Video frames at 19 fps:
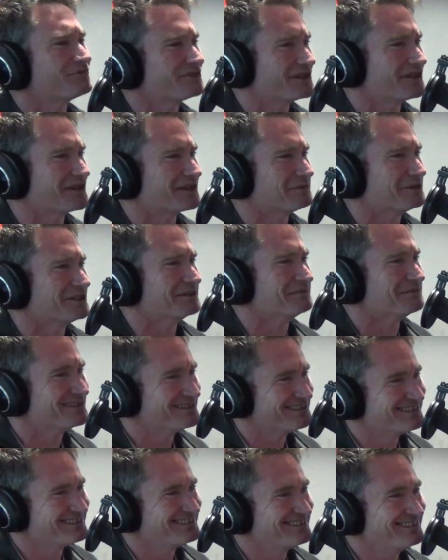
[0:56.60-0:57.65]
if you know what I
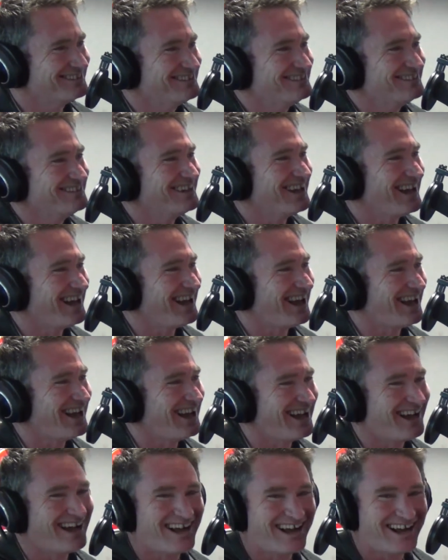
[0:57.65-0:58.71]
mean. right.
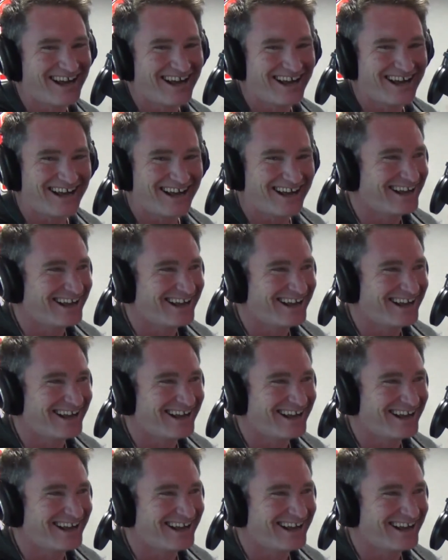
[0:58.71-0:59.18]
Okay